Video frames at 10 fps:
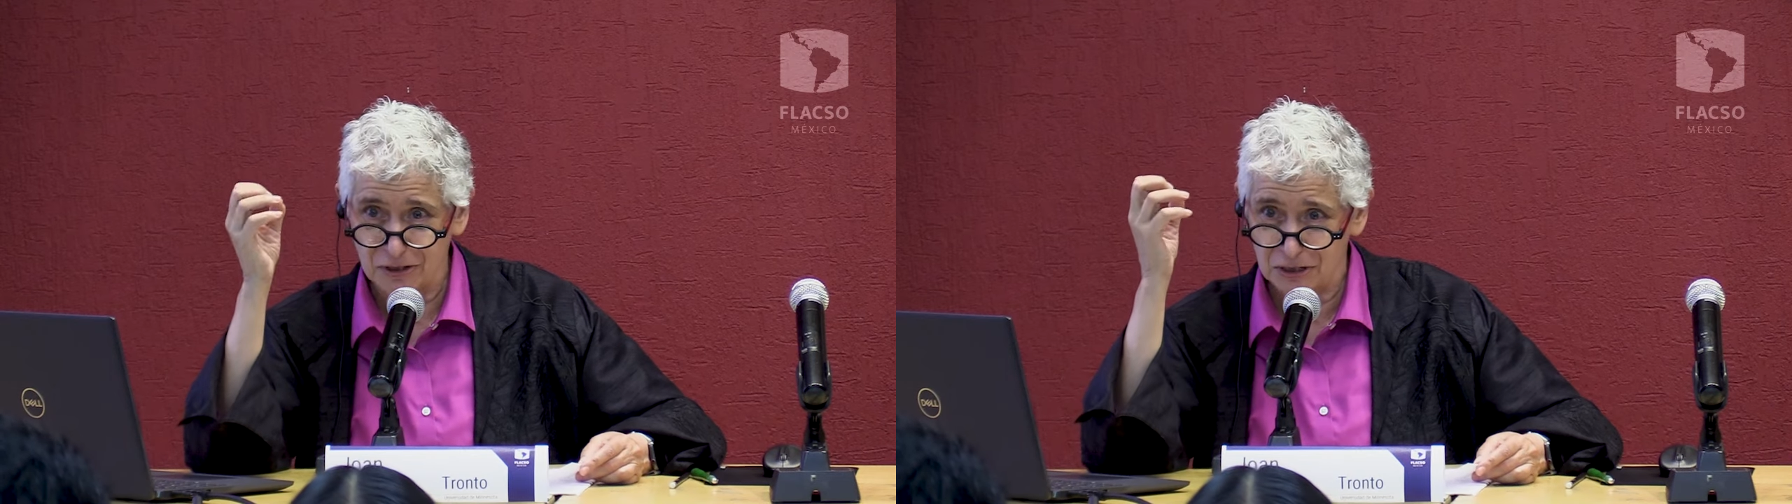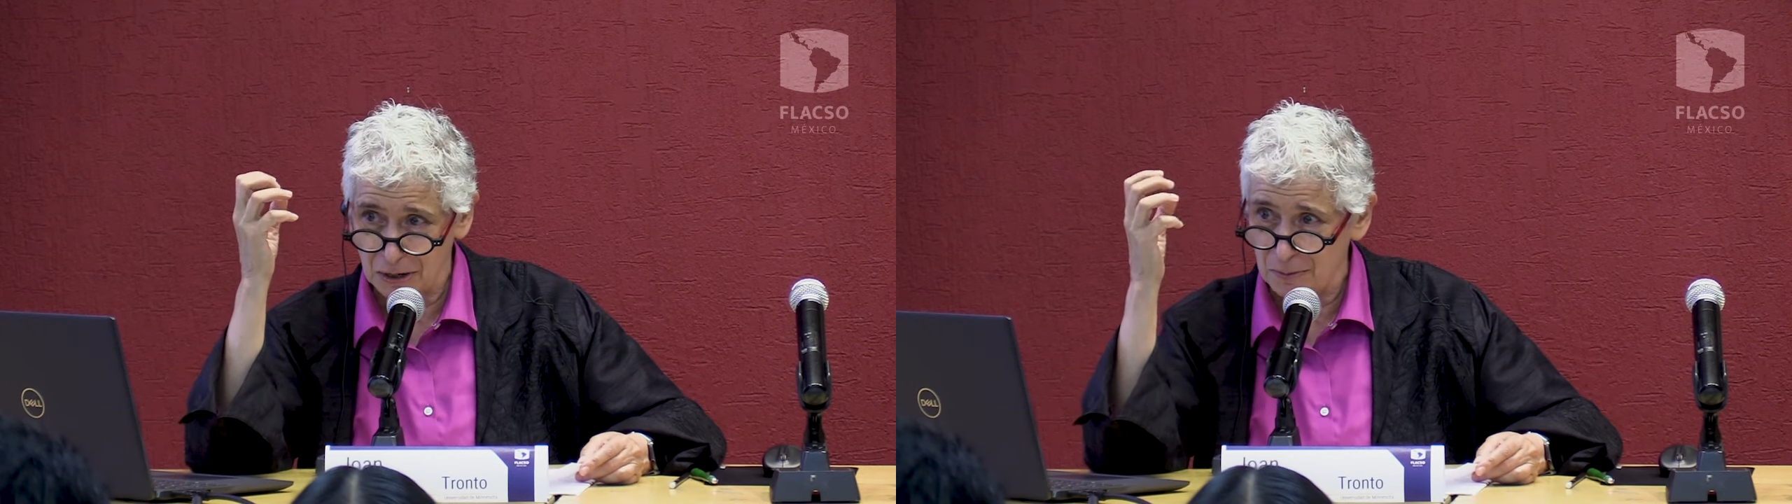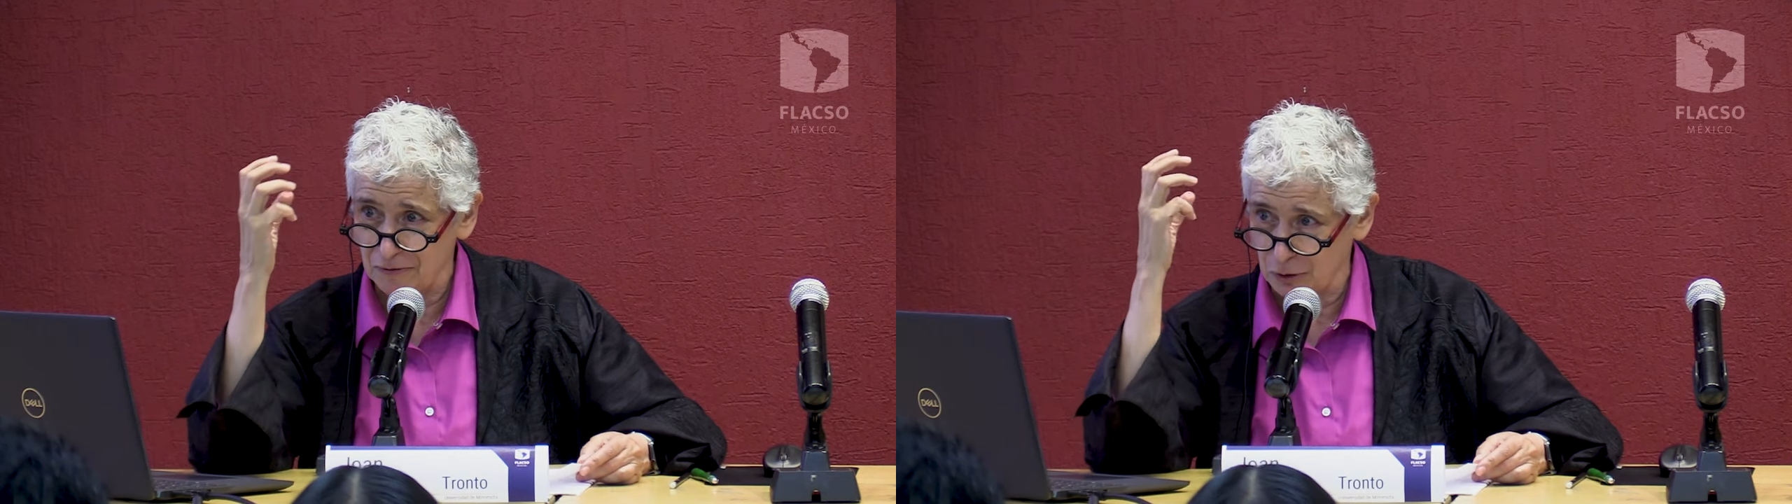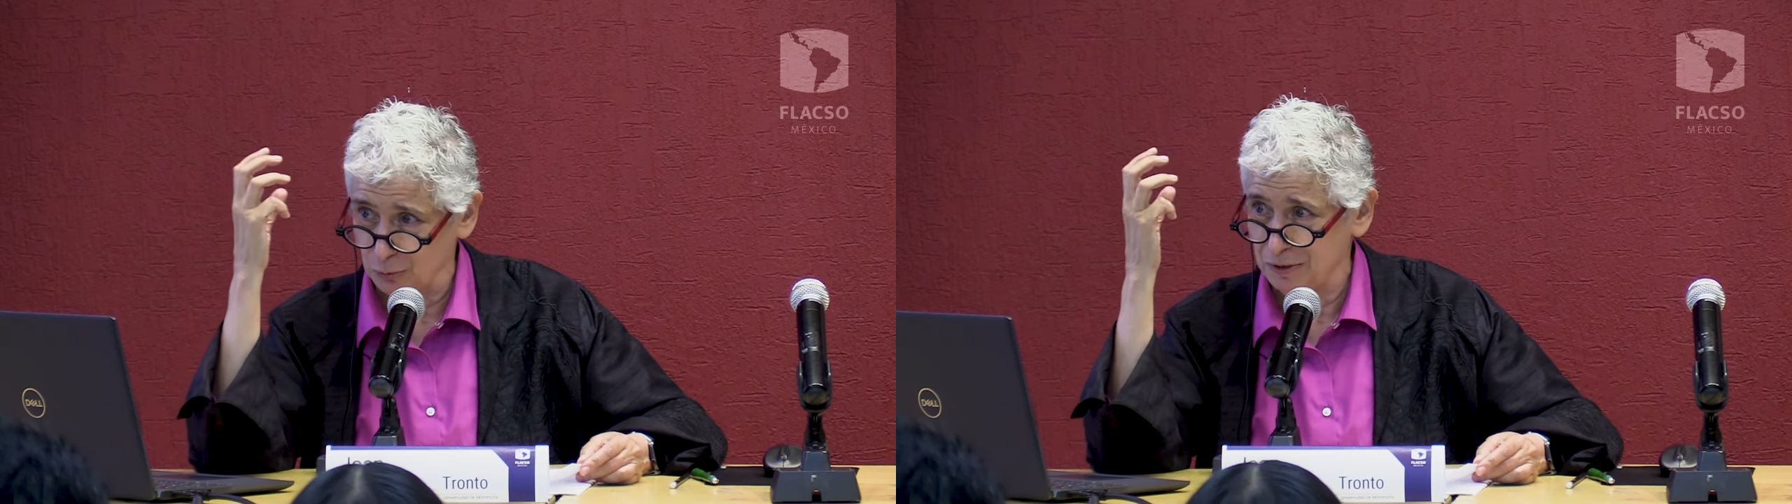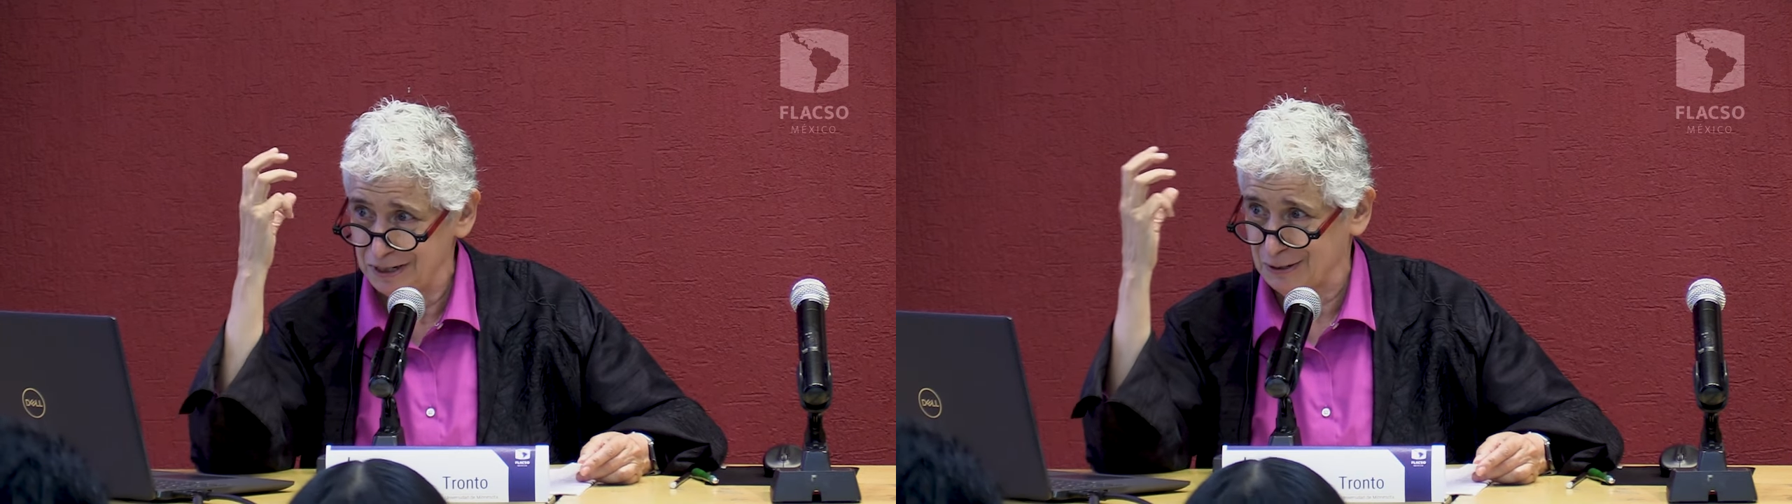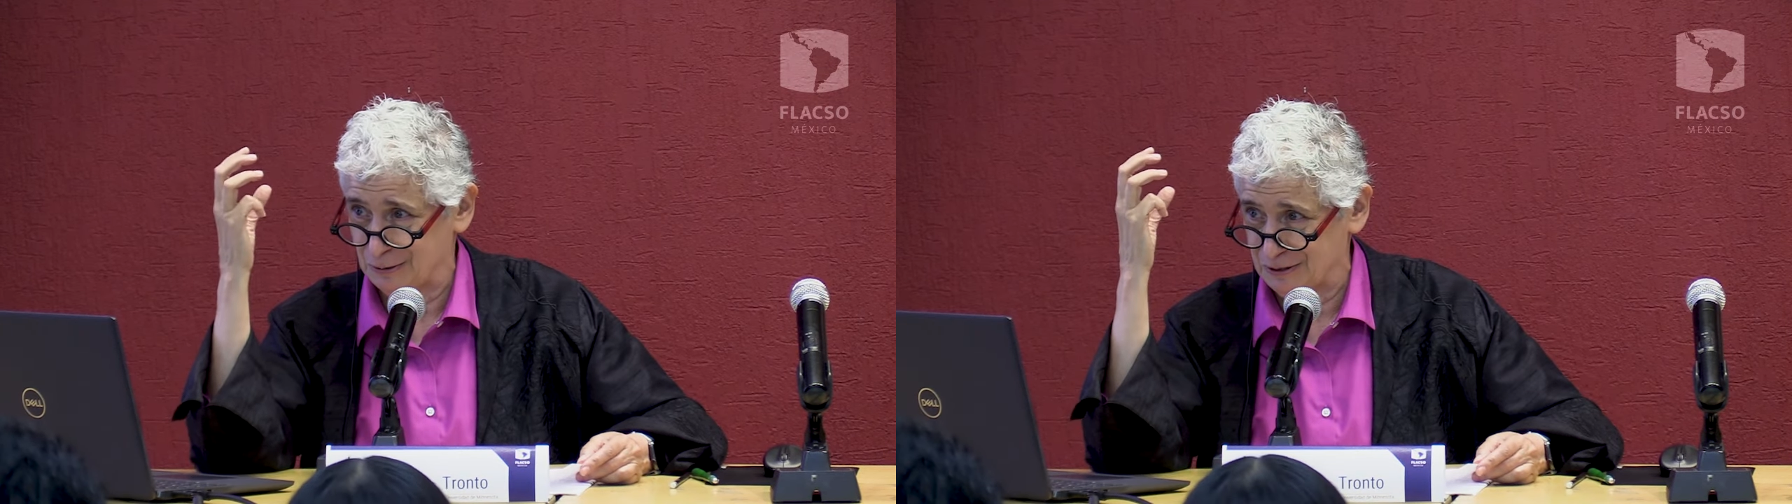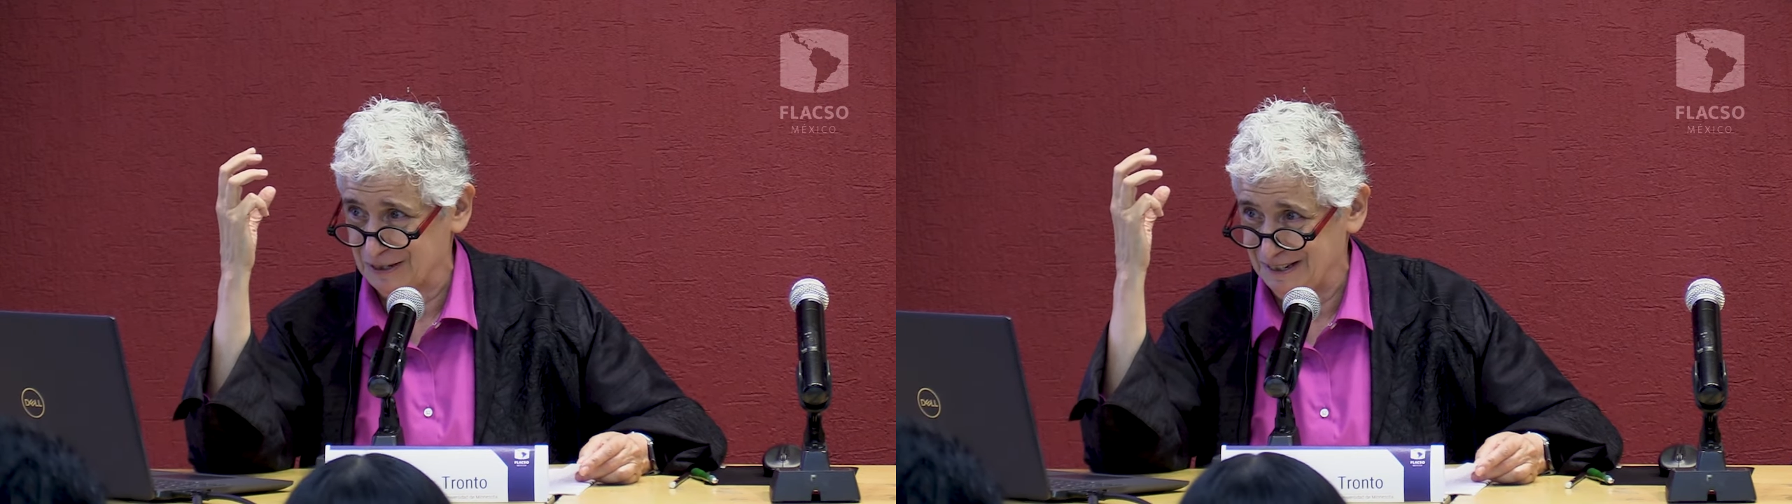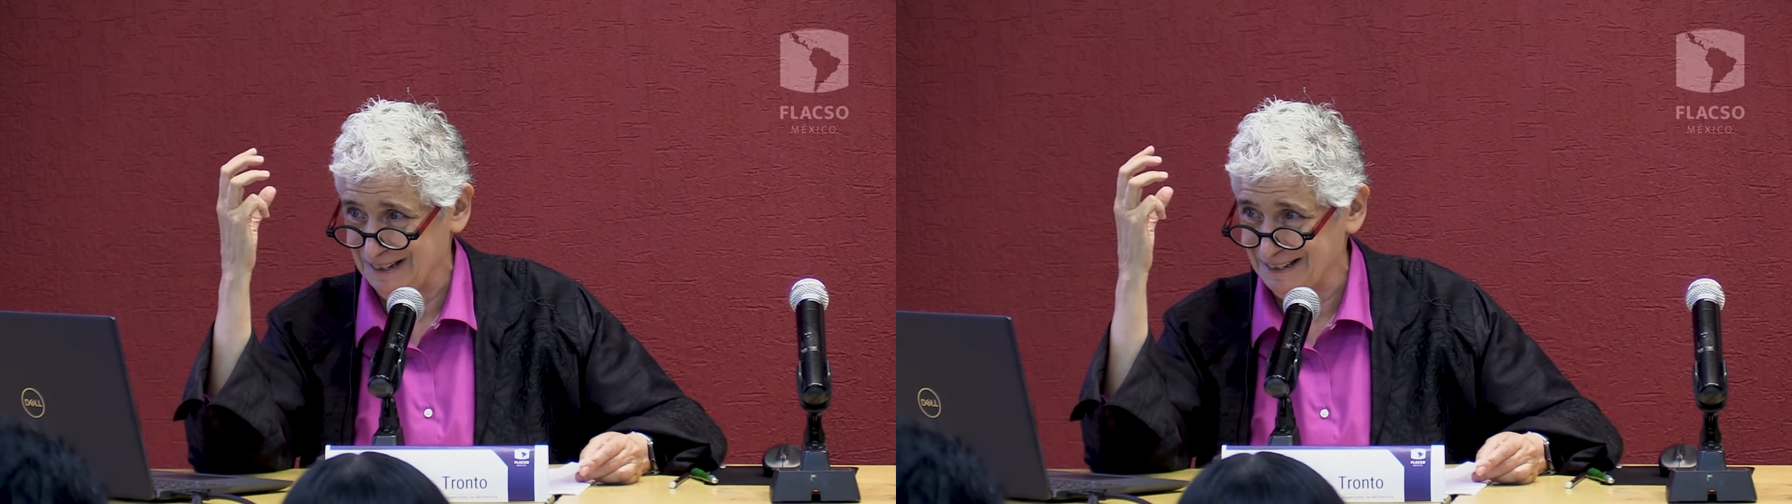some of the
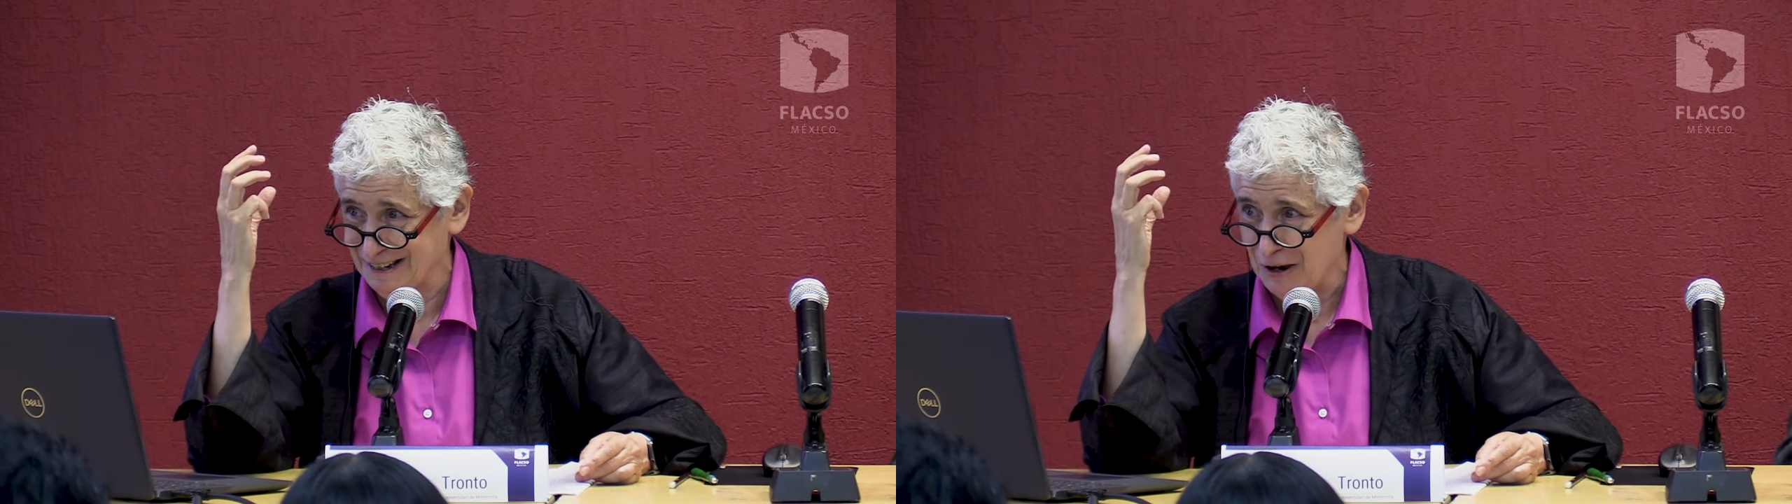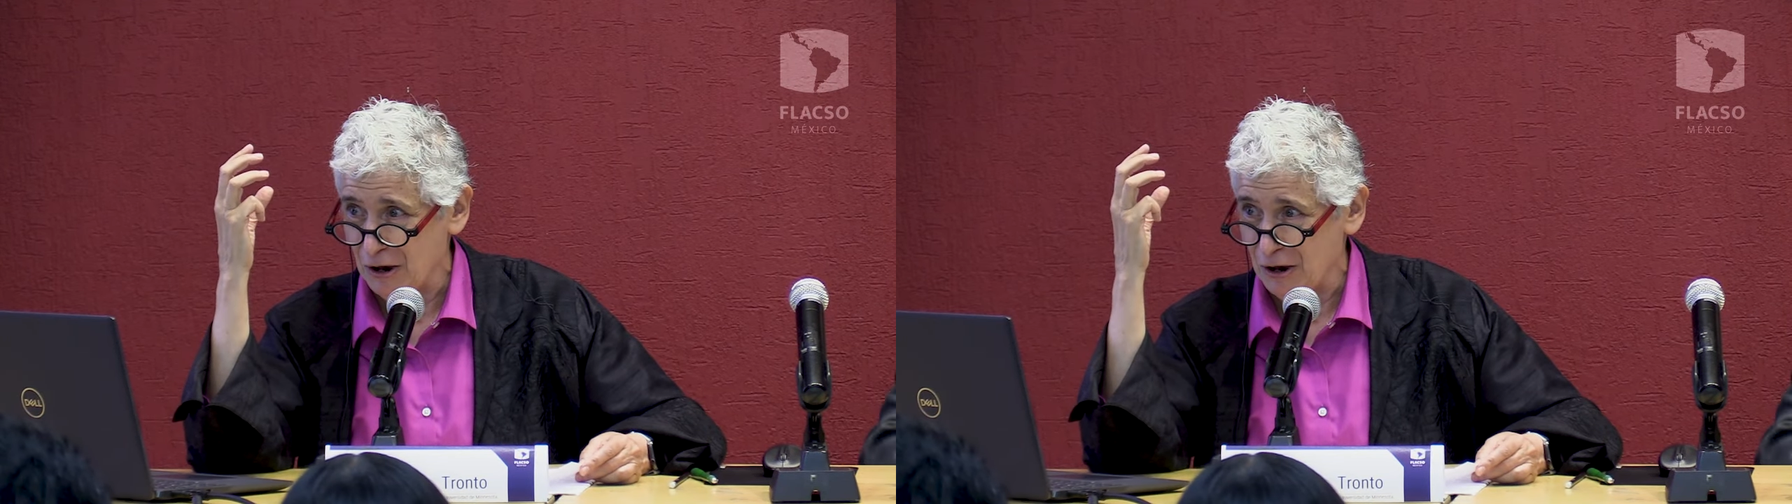resources